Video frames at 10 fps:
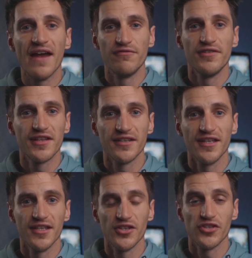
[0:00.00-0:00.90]

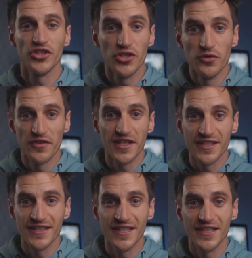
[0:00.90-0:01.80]
everything that you think
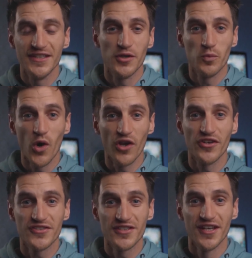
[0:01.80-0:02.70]
you need and
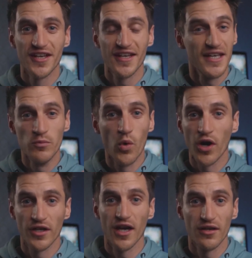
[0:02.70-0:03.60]
want in
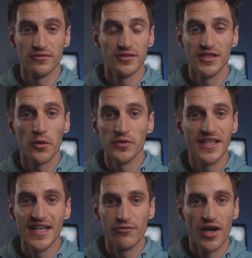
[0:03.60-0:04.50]
one go. You don't
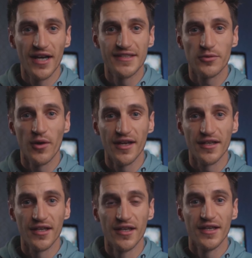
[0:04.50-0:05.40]
need it right
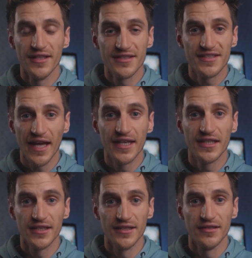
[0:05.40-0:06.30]
away. It's
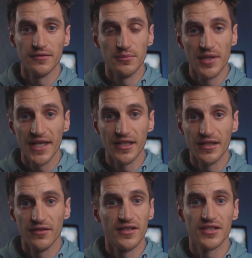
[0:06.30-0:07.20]
taken
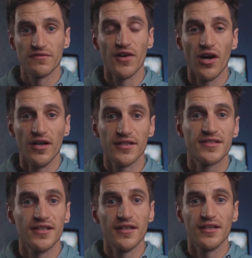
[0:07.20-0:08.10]
me this far
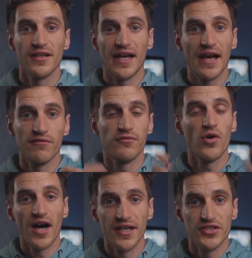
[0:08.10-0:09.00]
to have
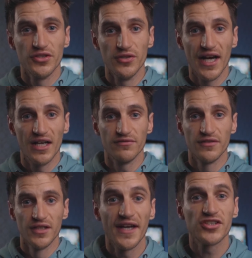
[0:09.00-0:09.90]
what I do have.
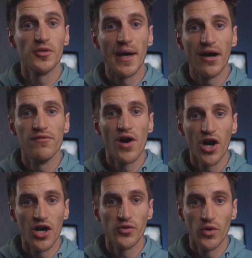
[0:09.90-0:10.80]
That's come out of
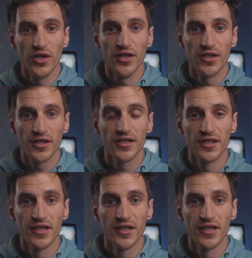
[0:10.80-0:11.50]
hard work